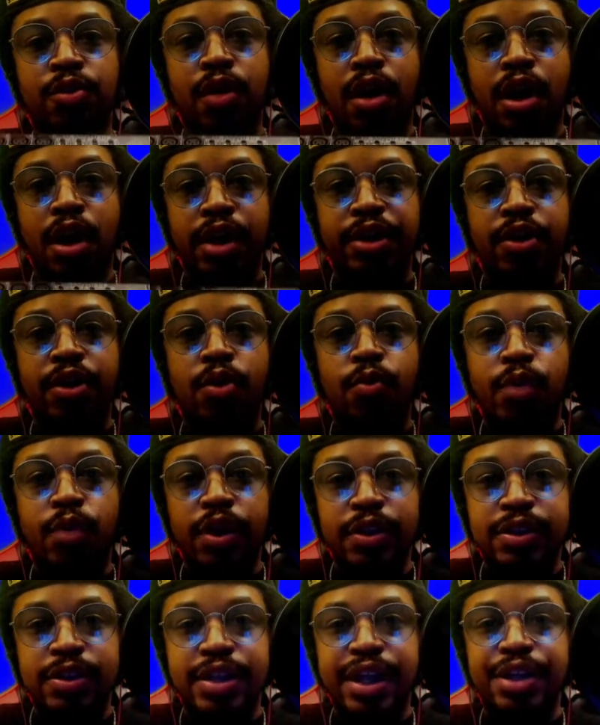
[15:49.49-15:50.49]
audio
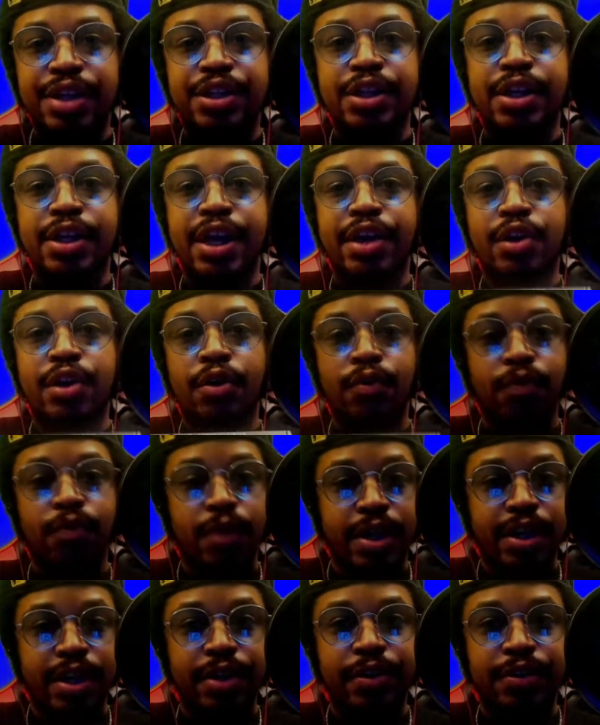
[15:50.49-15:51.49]
workstation that you're
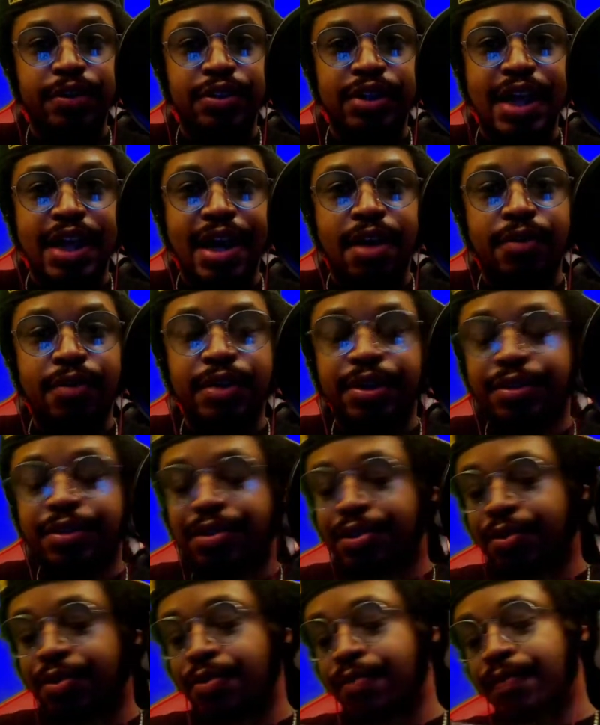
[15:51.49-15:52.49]
running your sound
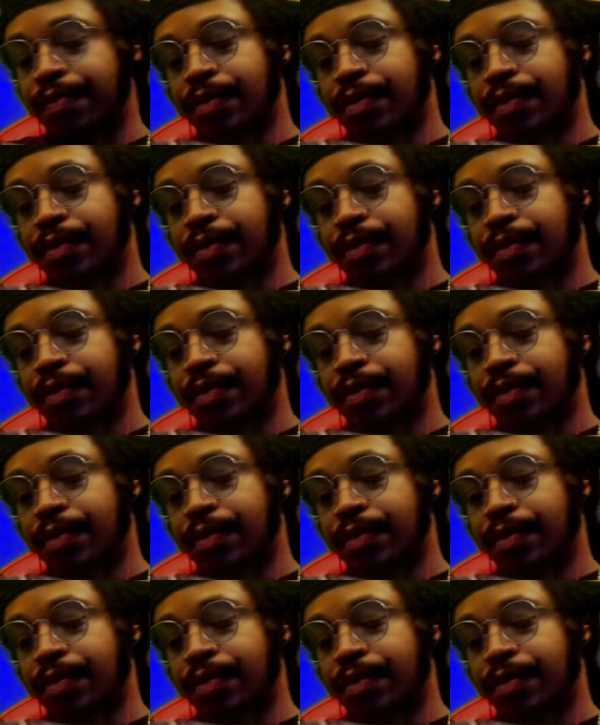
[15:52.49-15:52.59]
into.